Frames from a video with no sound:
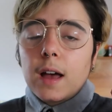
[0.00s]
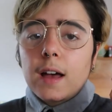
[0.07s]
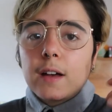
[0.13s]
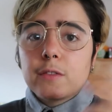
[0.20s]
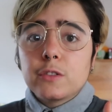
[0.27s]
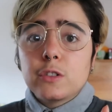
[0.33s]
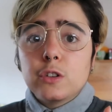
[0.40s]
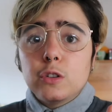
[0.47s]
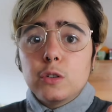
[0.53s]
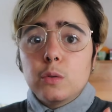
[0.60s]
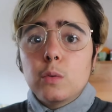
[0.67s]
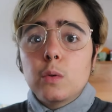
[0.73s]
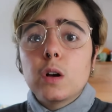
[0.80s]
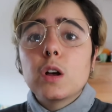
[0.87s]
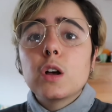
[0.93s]
have
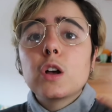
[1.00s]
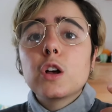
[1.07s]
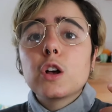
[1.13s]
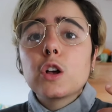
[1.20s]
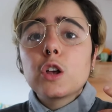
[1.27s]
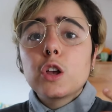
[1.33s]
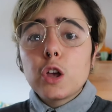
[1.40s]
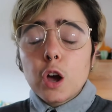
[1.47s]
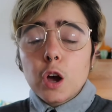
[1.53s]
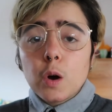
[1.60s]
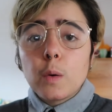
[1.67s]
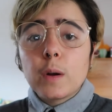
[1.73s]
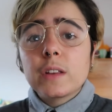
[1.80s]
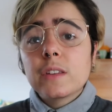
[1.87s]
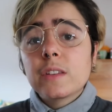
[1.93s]
to
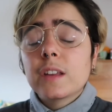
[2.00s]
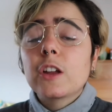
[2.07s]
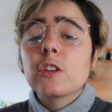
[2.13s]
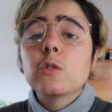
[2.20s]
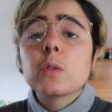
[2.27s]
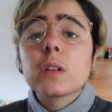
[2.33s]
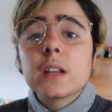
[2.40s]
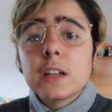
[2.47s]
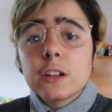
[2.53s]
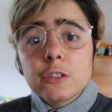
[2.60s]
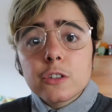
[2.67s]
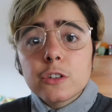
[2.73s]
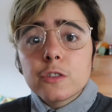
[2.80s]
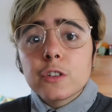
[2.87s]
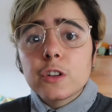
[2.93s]
go and schedule an
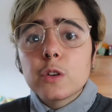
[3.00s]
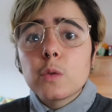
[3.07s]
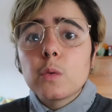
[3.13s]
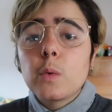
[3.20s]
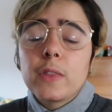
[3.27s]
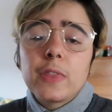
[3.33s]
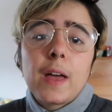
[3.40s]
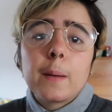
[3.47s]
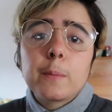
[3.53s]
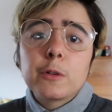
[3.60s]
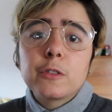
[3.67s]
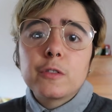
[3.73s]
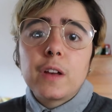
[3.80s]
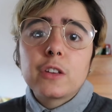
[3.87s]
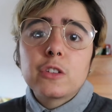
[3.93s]
interview with that
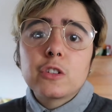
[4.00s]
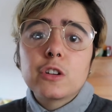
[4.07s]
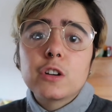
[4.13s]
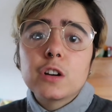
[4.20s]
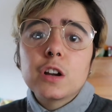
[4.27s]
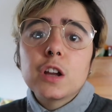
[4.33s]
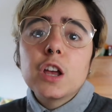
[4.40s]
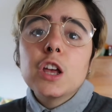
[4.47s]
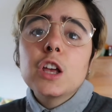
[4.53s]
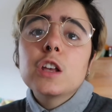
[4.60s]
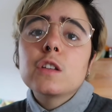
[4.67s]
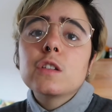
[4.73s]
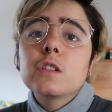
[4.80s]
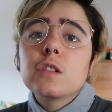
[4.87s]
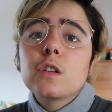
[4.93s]
professor.
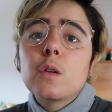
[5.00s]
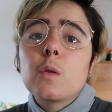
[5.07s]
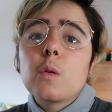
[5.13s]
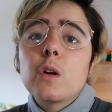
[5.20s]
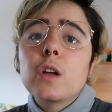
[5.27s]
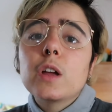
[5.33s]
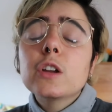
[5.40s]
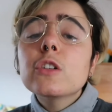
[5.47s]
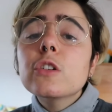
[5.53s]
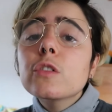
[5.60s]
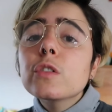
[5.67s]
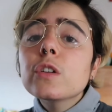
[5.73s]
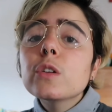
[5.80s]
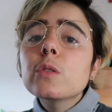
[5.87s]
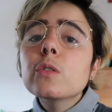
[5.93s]
So
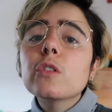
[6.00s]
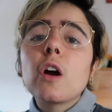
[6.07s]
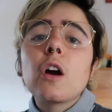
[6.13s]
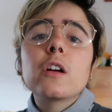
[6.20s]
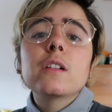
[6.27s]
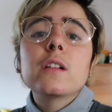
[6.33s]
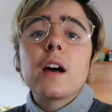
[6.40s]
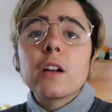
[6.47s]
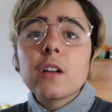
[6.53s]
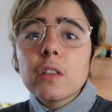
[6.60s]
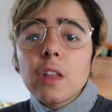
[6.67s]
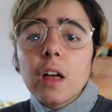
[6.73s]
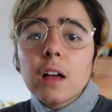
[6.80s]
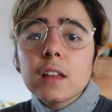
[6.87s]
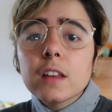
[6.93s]
interviews are not
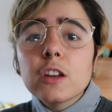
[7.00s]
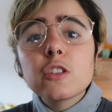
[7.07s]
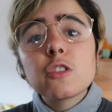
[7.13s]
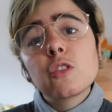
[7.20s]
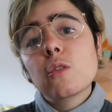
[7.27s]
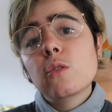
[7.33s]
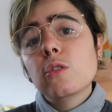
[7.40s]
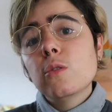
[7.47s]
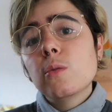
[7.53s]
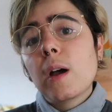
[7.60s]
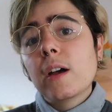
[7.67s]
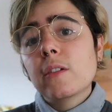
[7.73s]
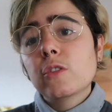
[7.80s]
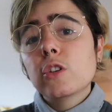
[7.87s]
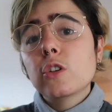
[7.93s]
online, so you
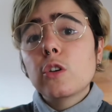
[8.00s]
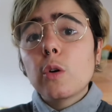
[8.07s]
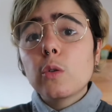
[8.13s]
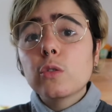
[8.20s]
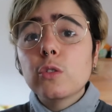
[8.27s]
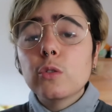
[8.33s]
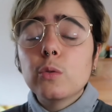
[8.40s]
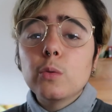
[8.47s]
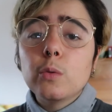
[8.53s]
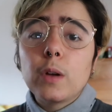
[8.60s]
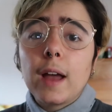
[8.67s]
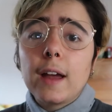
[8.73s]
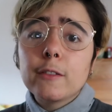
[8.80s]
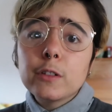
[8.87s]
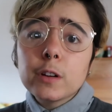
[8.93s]
have to go to
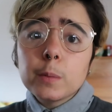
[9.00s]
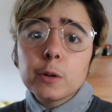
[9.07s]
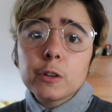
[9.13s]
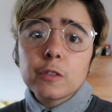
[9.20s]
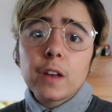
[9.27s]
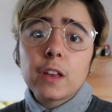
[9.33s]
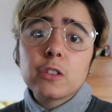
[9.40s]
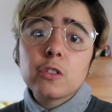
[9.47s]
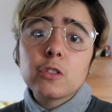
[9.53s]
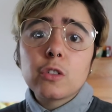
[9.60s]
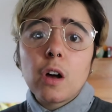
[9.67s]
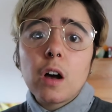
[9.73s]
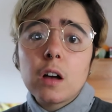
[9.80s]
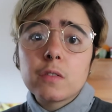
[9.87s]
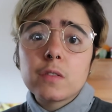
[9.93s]
every professor's
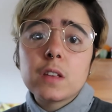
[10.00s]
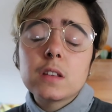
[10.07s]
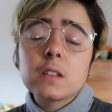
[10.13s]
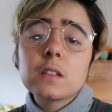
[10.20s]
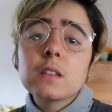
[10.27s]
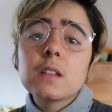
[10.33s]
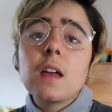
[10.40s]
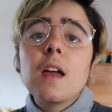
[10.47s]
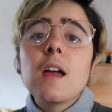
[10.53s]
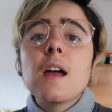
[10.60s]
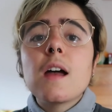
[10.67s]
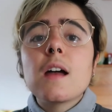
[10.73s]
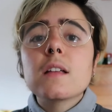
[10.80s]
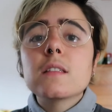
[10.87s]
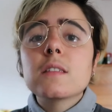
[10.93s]
office
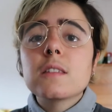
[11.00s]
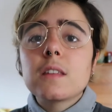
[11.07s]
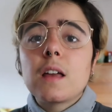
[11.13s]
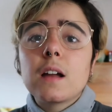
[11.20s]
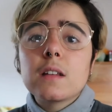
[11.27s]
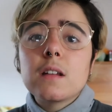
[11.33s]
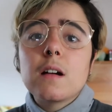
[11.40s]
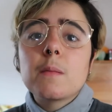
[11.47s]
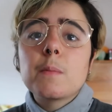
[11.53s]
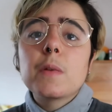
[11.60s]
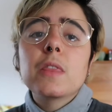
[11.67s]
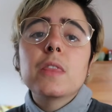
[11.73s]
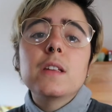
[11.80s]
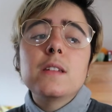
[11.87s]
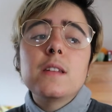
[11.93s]
and sign up
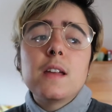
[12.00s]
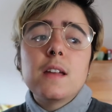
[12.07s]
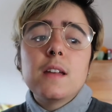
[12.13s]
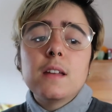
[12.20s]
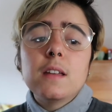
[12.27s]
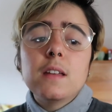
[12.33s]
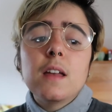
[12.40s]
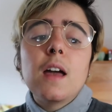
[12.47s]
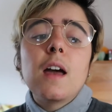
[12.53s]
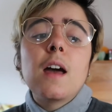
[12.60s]
the day